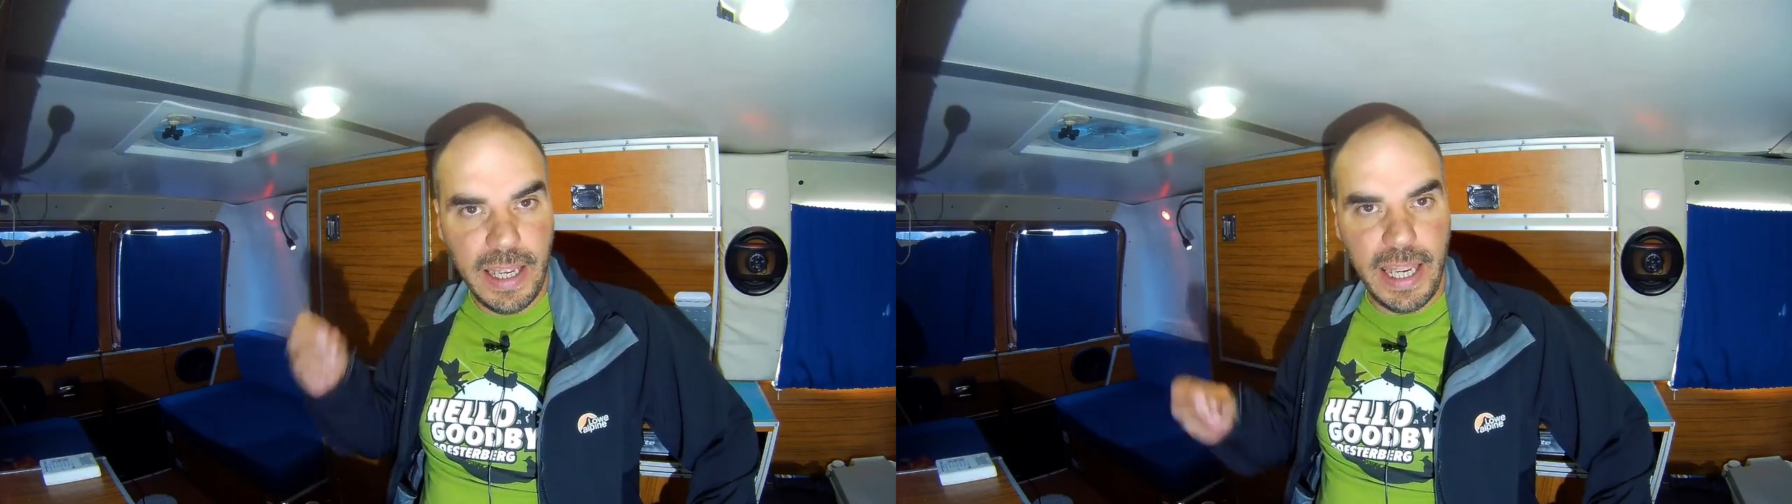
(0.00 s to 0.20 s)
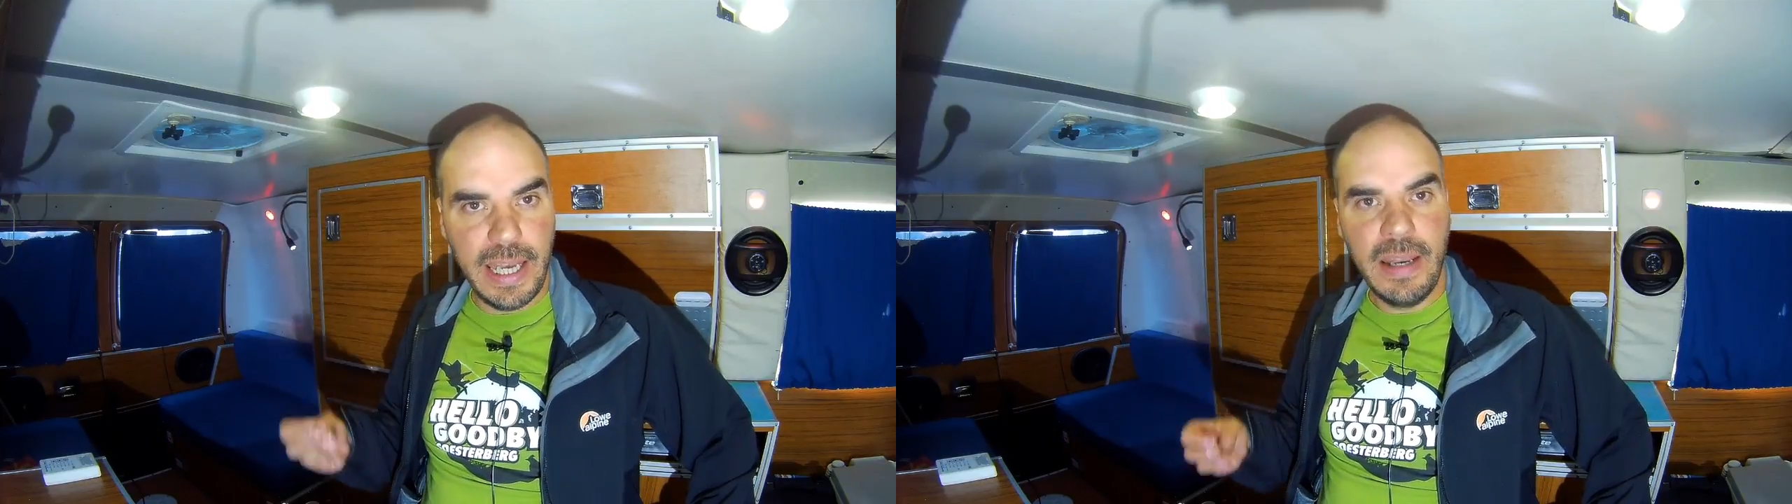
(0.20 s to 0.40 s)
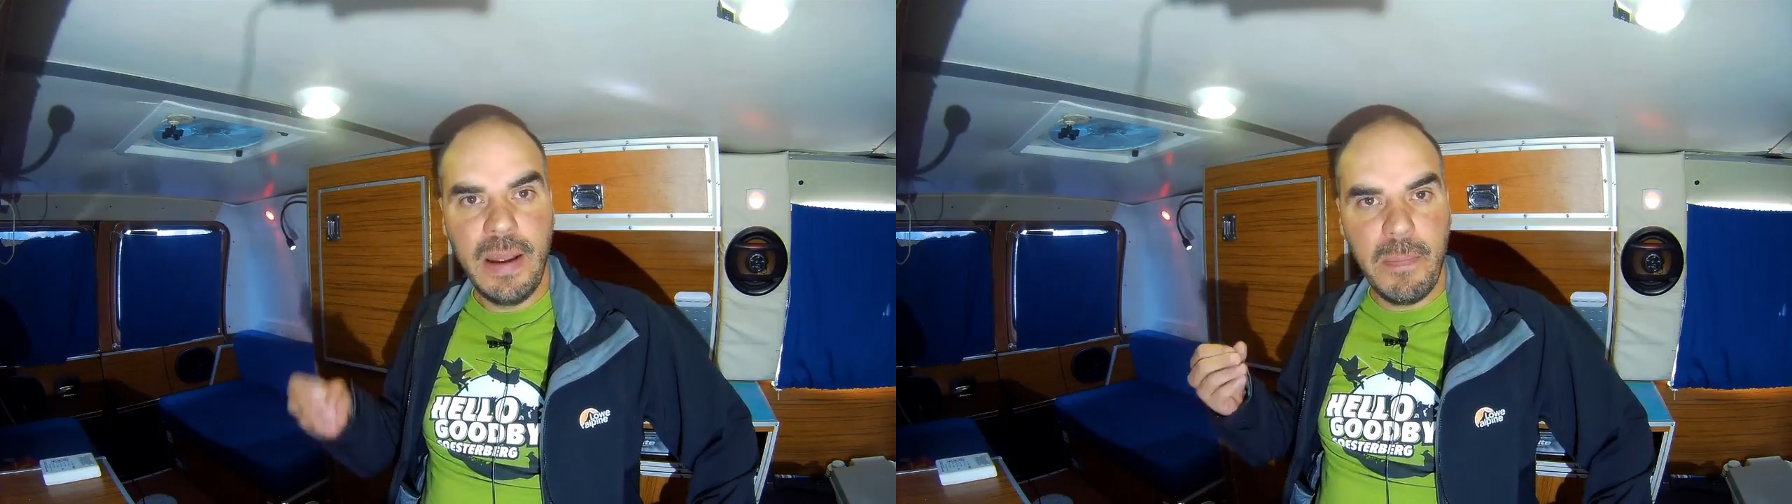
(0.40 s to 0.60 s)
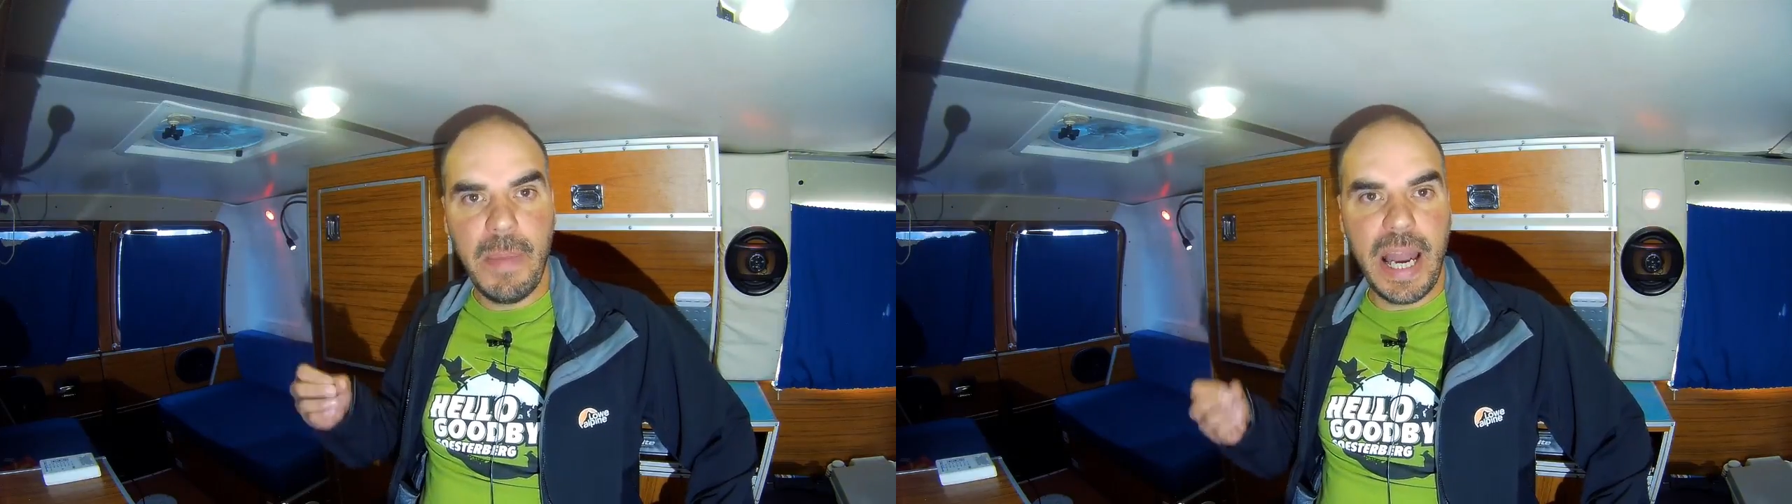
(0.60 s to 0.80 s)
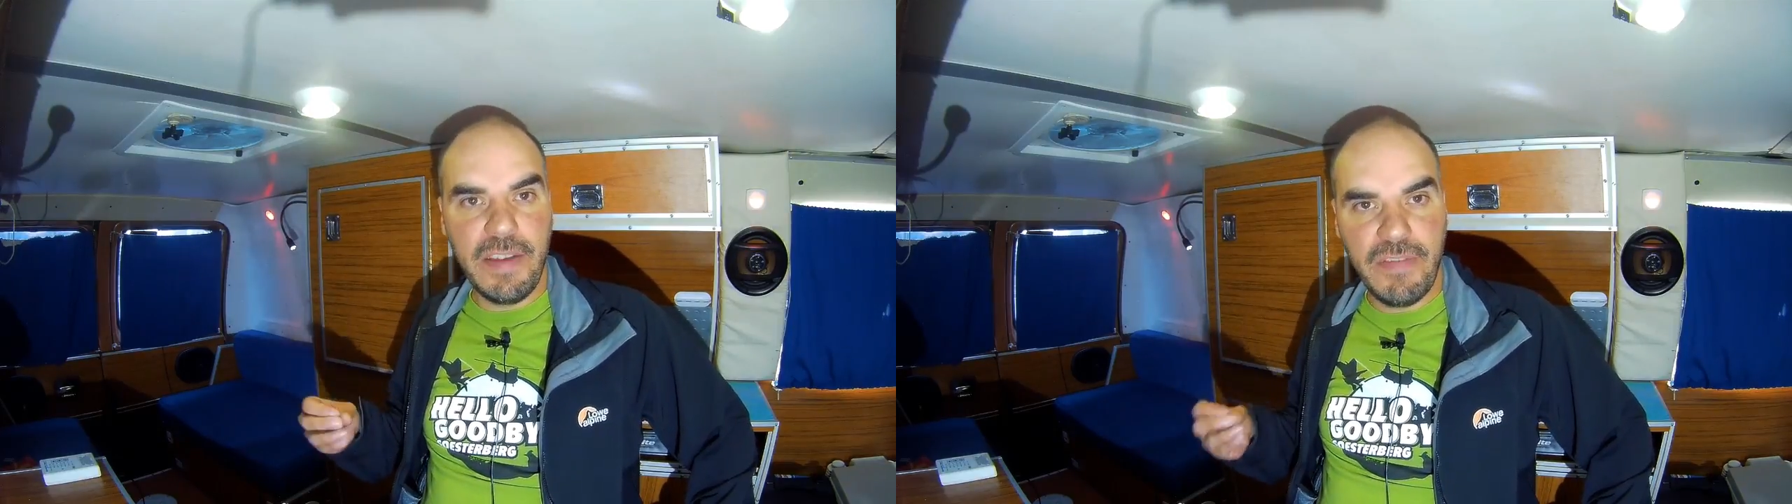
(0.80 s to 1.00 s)
in
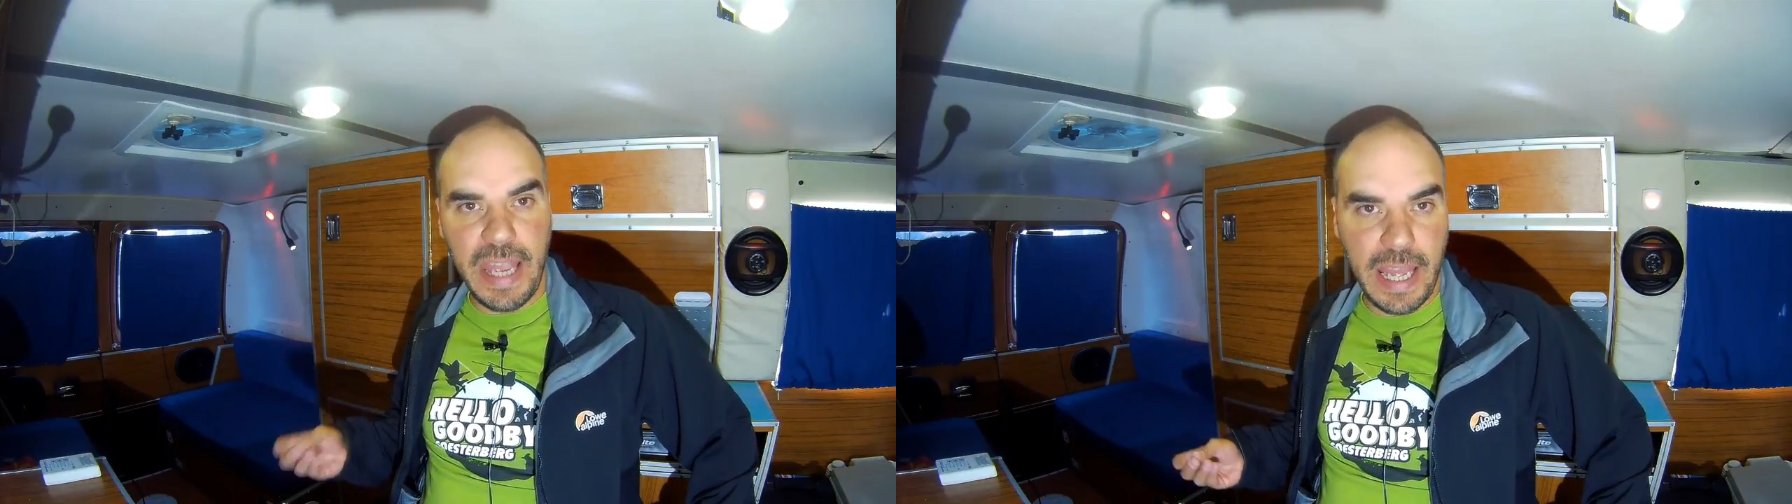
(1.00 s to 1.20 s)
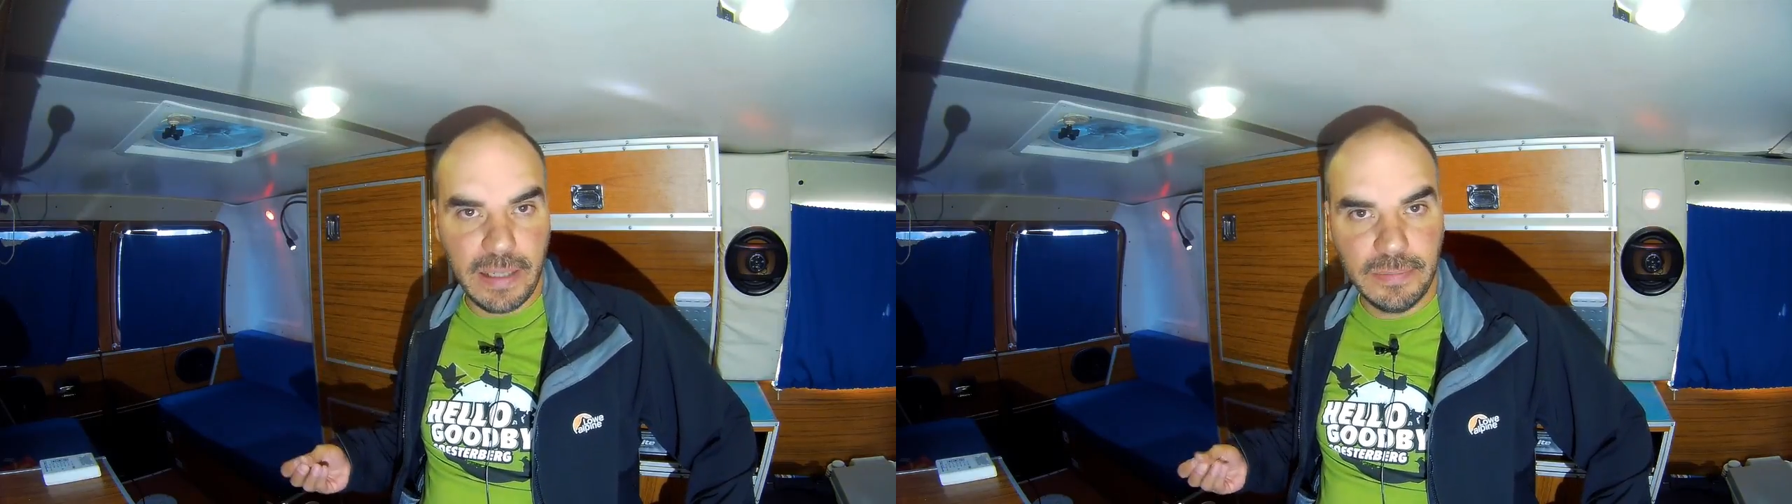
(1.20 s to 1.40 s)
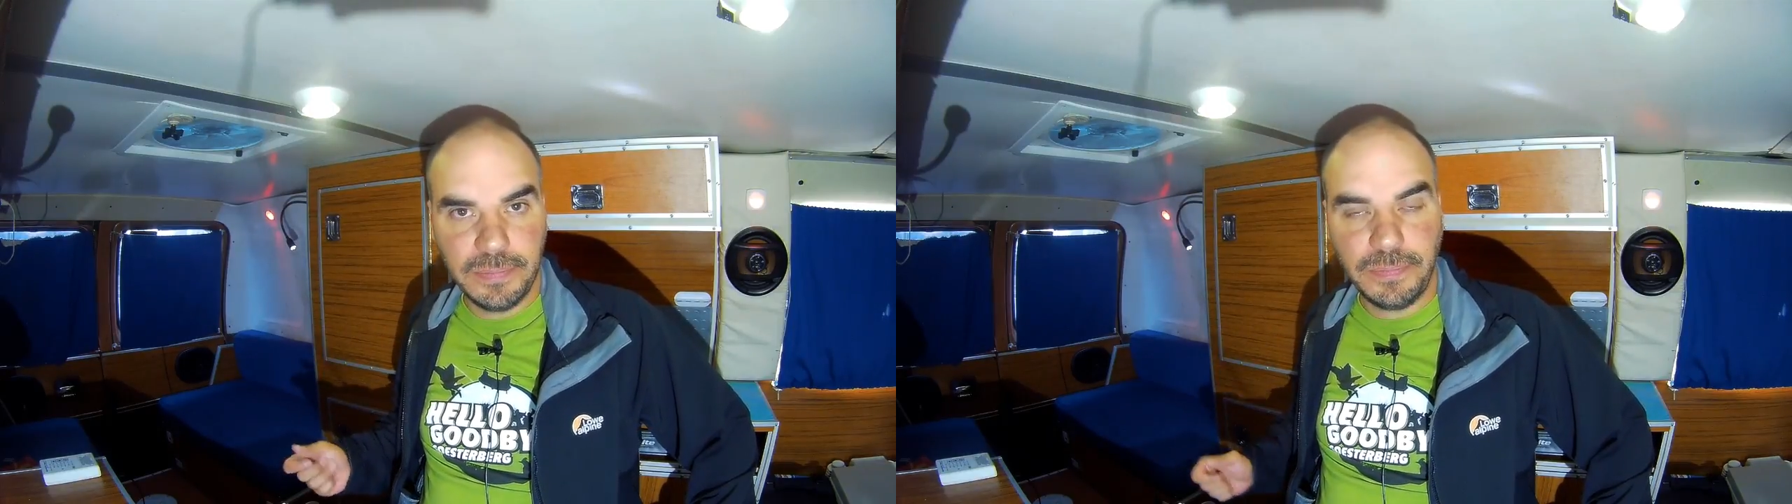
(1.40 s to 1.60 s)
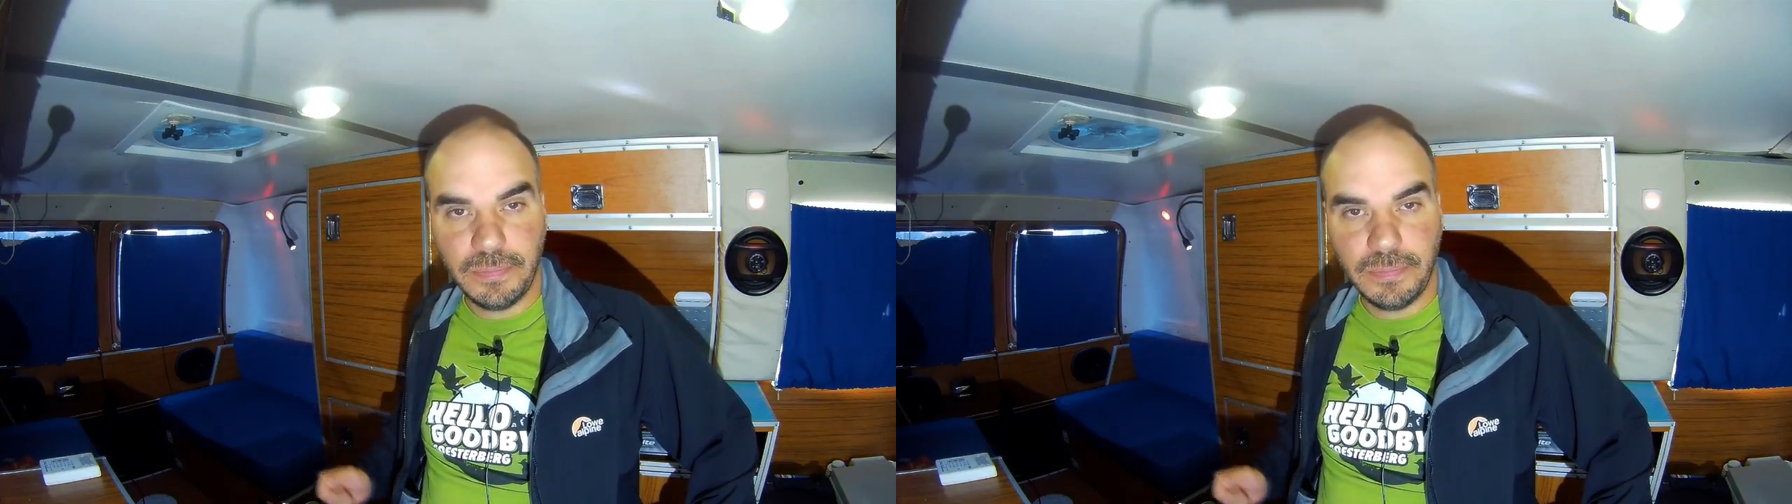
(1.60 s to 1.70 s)
my van.